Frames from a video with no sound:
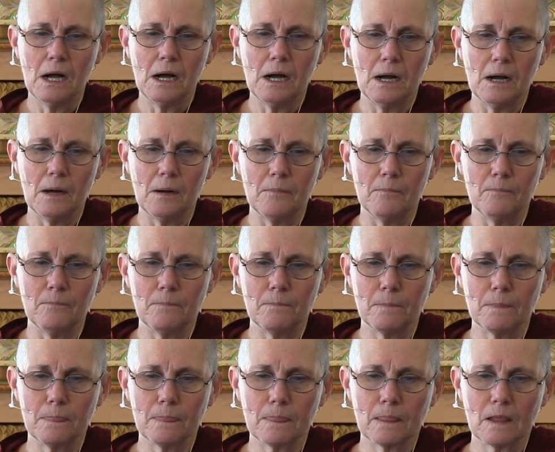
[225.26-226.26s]
Um,
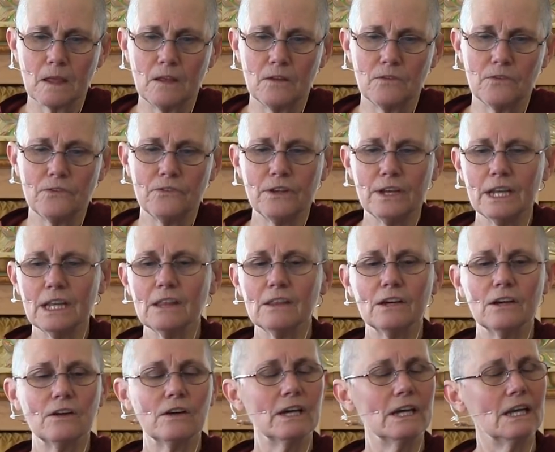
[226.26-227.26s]
sitting
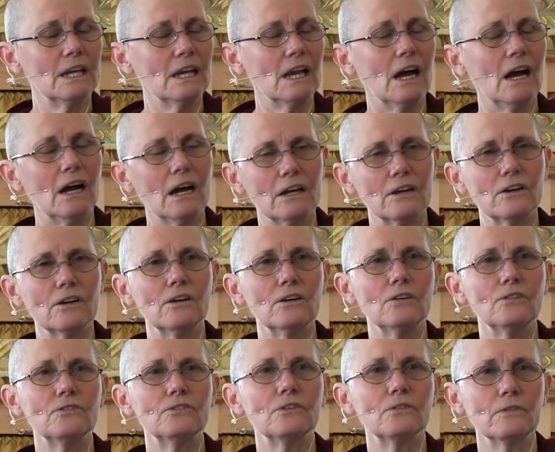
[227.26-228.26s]
there in
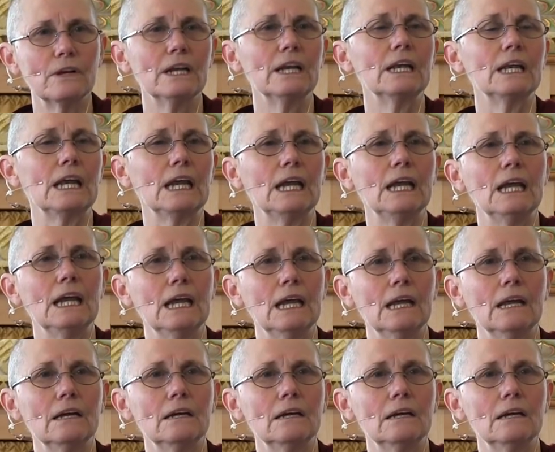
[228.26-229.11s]
utter serenity